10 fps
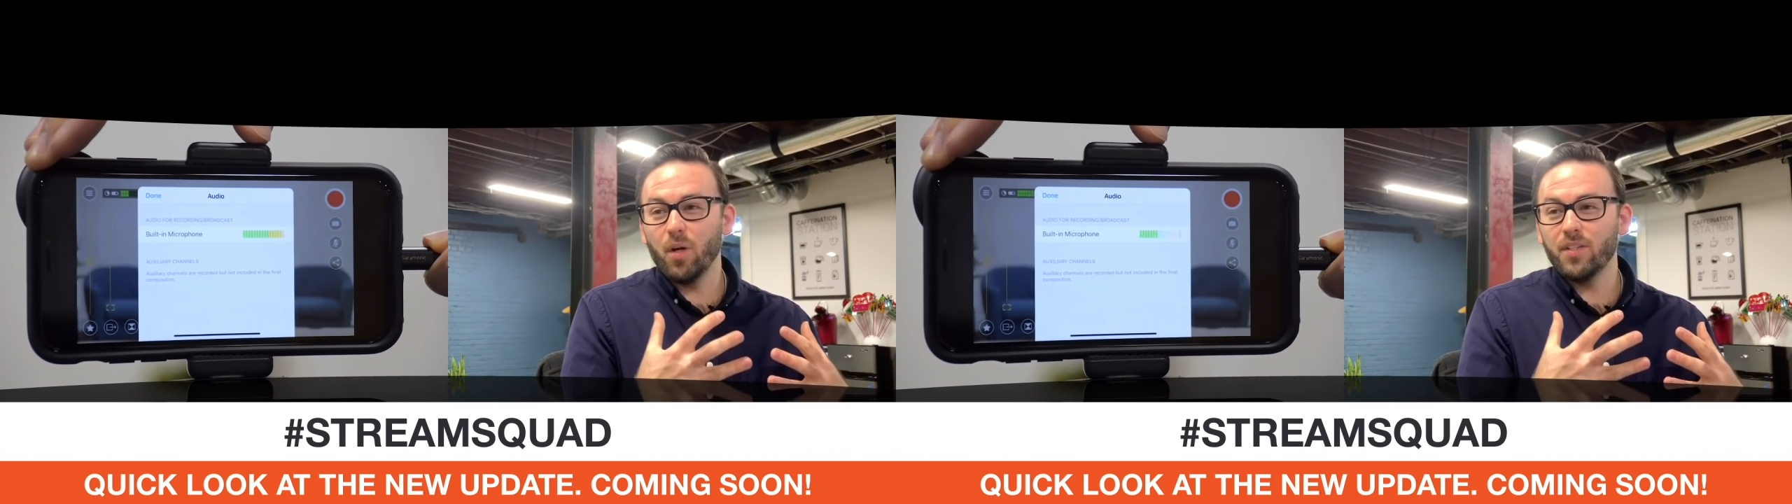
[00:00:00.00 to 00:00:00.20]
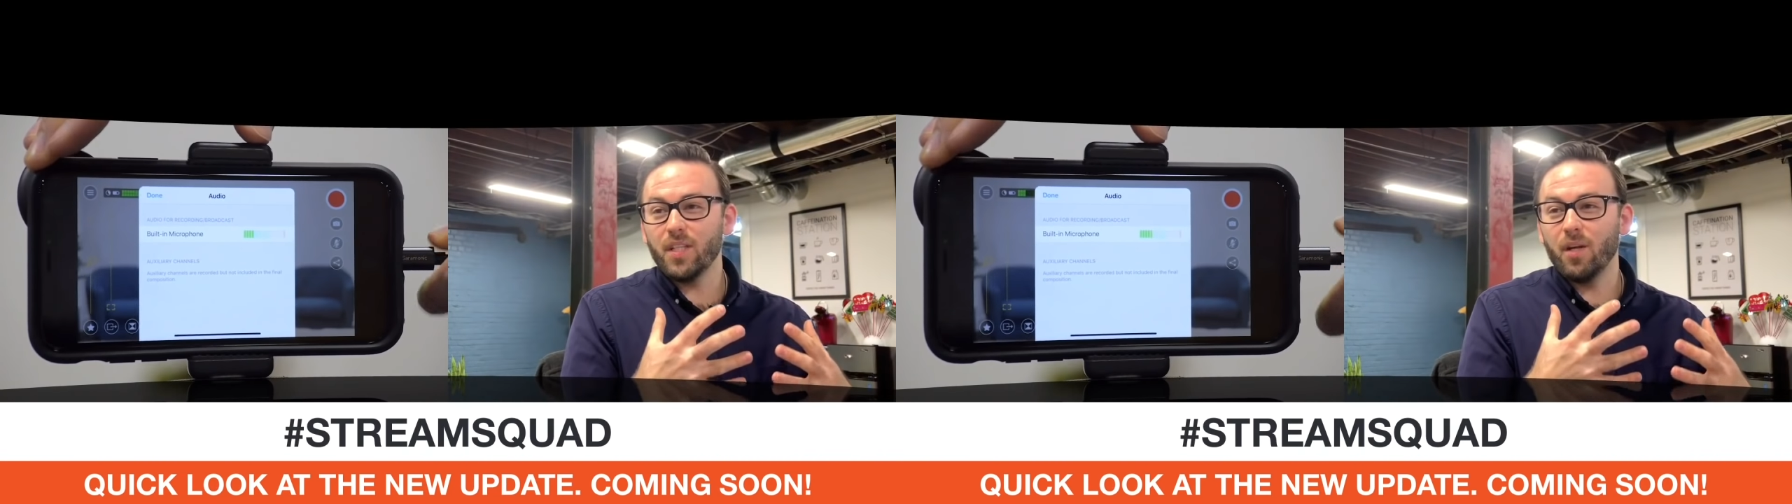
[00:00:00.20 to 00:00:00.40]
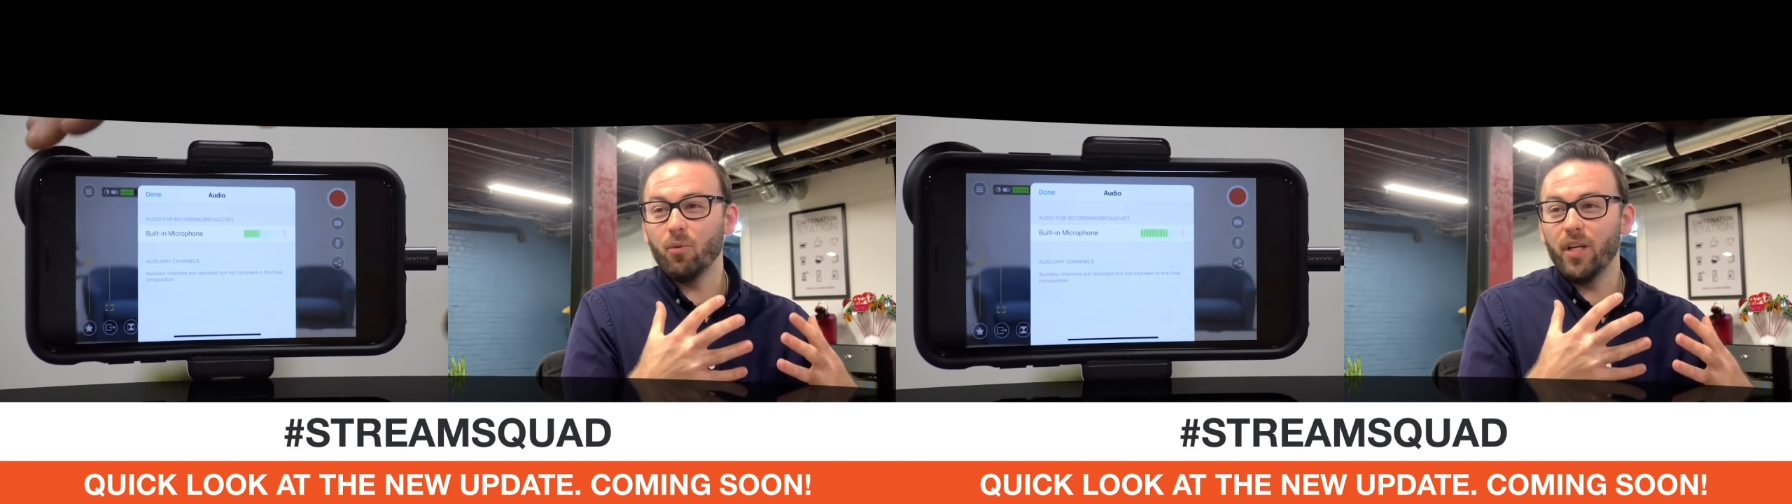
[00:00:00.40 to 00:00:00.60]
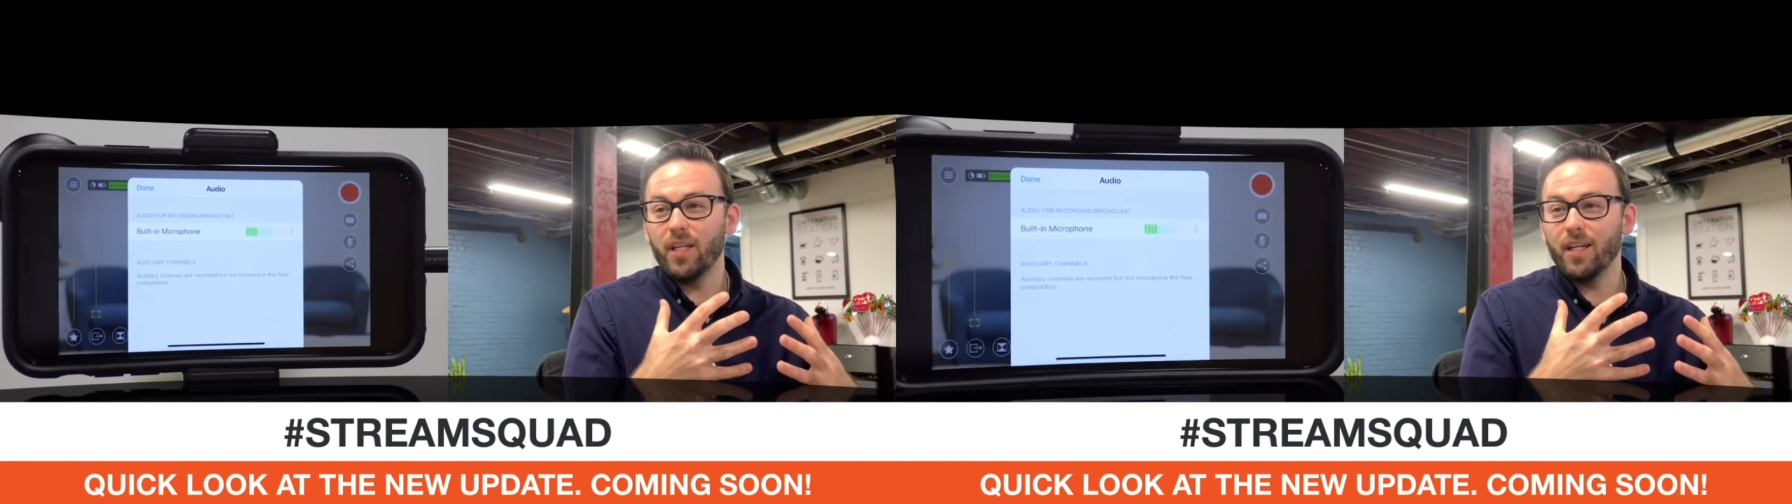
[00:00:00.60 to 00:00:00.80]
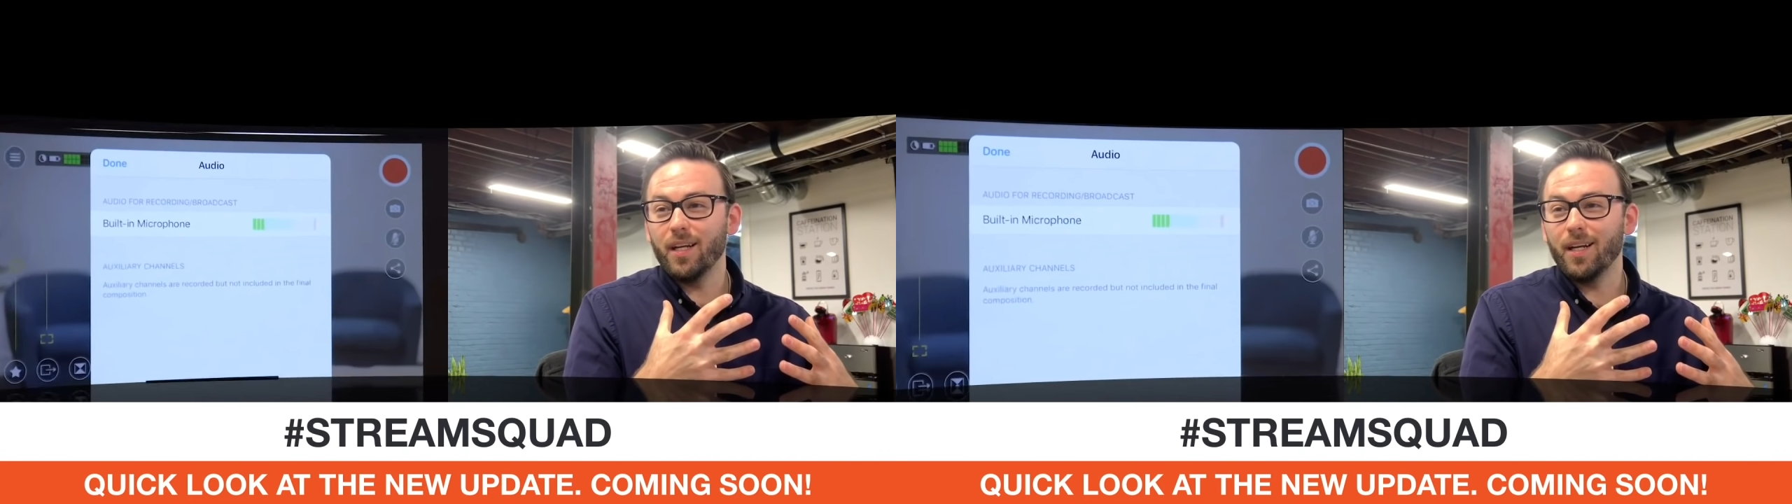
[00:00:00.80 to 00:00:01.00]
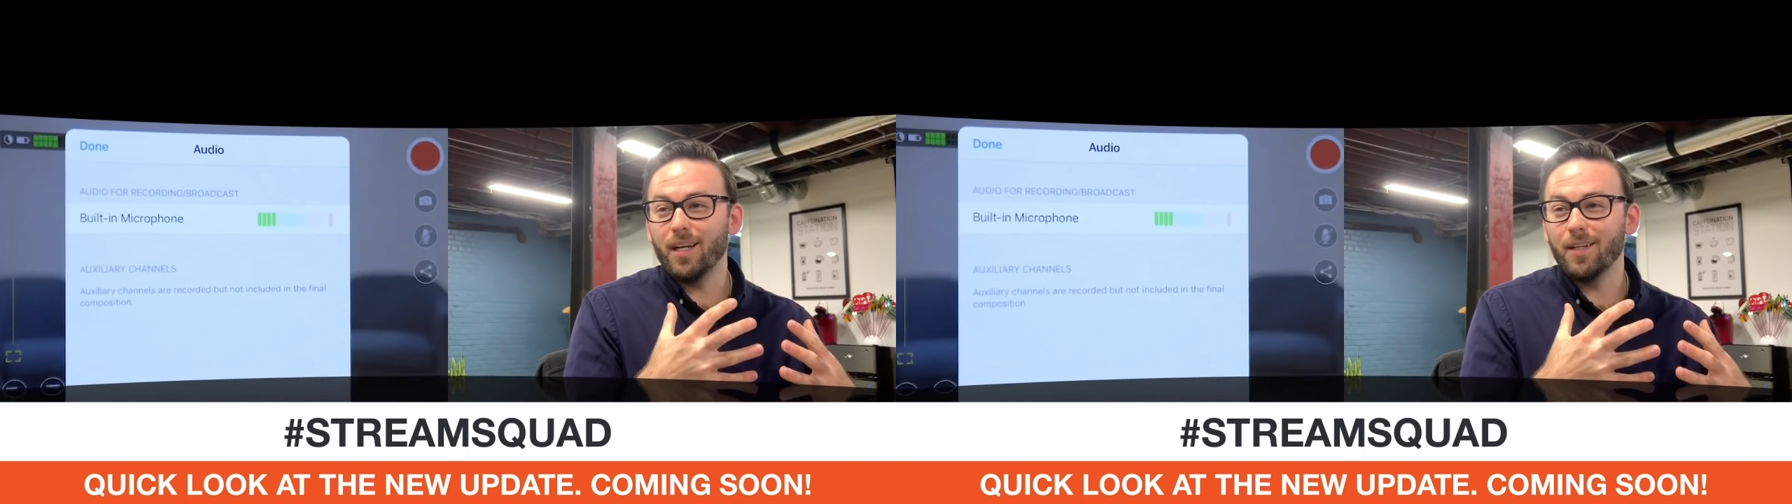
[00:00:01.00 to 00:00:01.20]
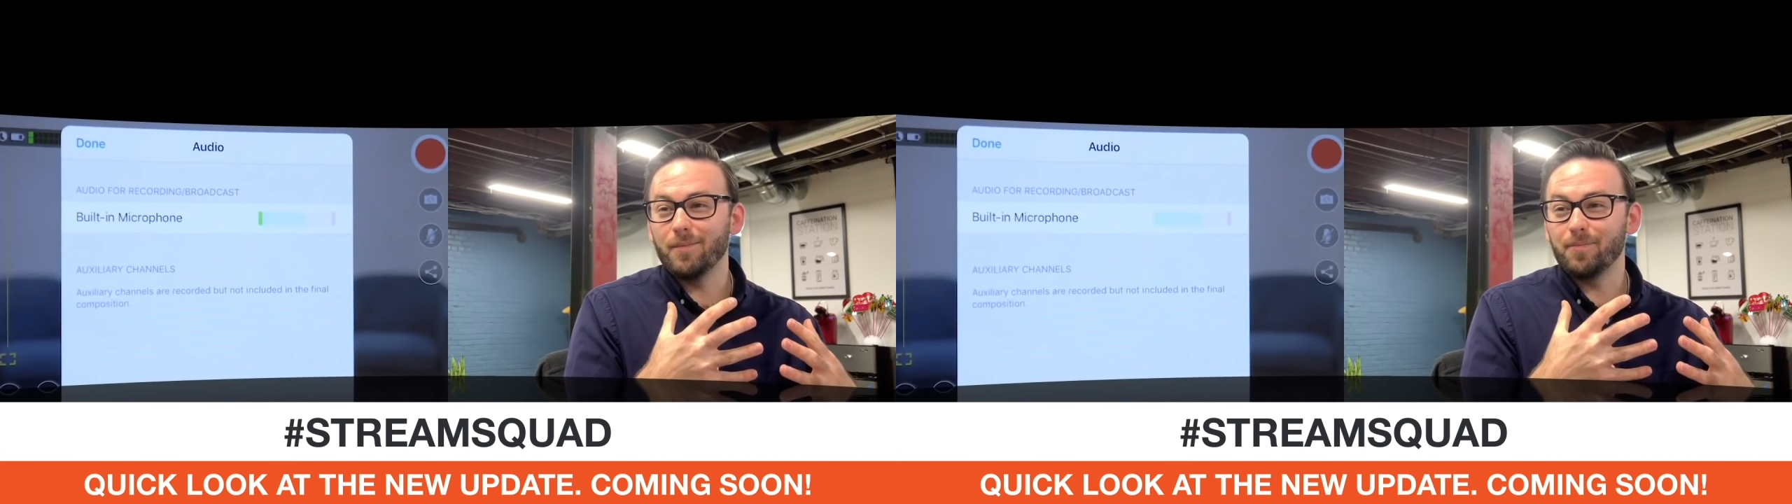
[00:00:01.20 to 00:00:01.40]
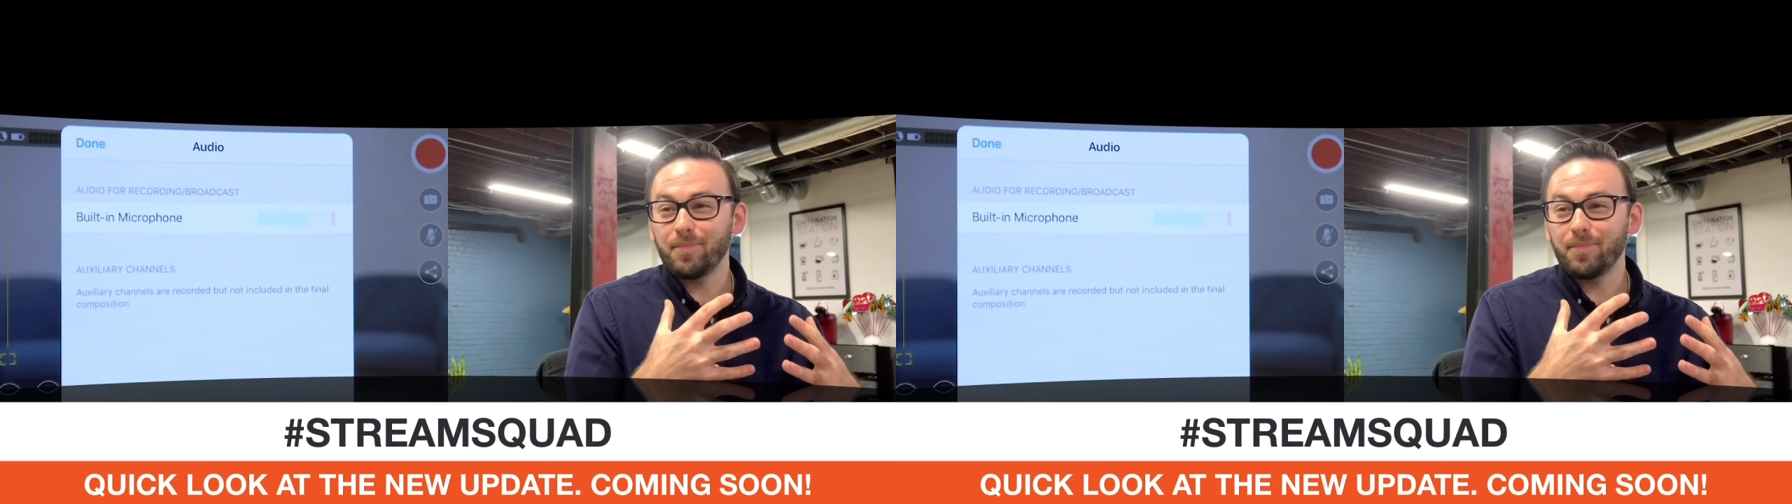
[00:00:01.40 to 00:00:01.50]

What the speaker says: ones that we have